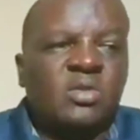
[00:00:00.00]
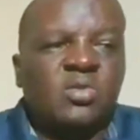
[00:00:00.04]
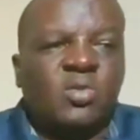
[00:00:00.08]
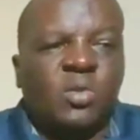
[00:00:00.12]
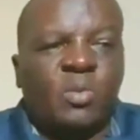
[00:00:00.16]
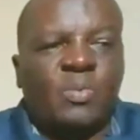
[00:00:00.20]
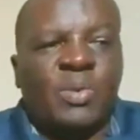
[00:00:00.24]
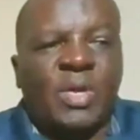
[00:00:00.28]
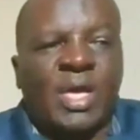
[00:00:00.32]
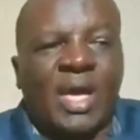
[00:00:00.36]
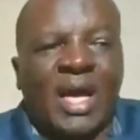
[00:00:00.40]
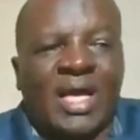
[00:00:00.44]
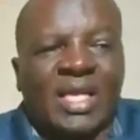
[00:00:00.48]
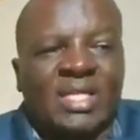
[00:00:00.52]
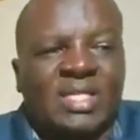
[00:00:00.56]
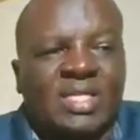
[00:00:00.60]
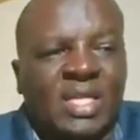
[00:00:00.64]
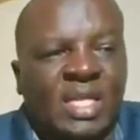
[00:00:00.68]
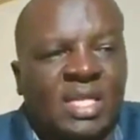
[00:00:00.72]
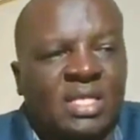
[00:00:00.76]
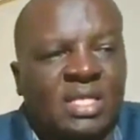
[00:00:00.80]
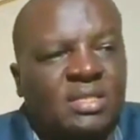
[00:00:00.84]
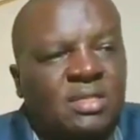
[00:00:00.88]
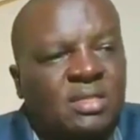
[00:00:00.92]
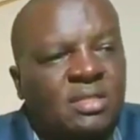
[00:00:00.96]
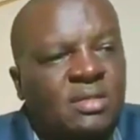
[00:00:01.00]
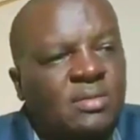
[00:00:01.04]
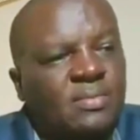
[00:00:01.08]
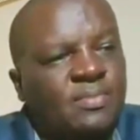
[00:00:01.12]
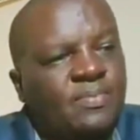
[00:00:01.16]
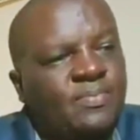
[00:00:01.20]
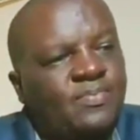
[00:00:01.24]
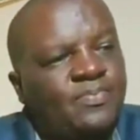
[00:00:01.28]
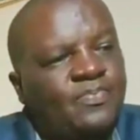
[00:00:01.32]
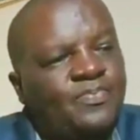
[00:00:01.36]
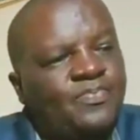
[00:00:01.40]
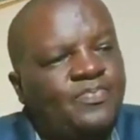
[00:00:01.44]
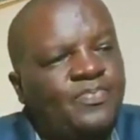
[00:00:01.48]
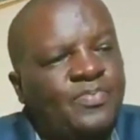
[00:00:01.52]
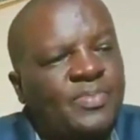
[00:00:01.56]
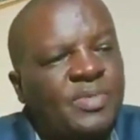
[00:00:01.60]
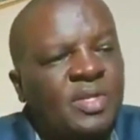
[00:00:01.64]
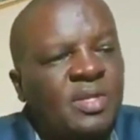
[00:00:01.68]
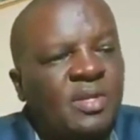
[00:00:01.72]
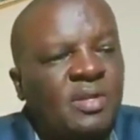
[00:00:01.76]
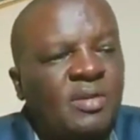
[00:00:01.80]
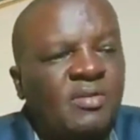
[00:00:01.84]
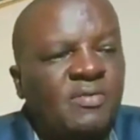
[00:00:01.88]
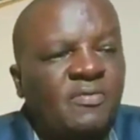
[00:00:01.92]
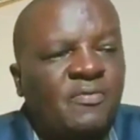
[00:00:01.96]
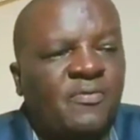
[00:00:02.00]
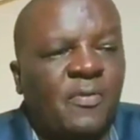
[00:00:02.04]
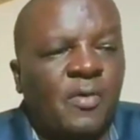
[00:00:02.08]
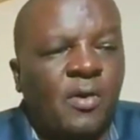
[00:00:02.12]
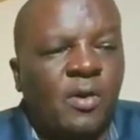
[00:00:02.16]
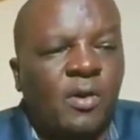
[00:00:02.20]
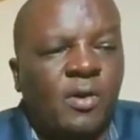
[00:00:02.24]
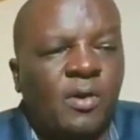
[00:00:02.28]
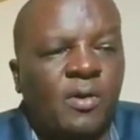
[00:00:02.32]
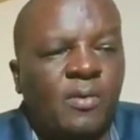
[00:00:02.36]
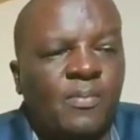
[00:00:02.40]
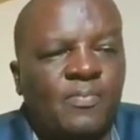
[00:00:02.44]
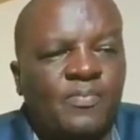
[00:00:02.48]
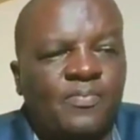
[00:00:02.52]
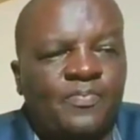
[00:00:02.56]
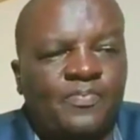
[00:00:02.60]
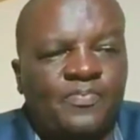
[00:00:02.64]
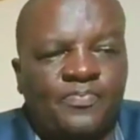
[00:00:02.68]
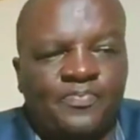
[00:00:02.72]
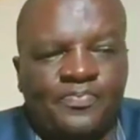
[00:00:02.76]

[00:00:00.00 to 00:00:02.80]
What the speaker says: to be assessed for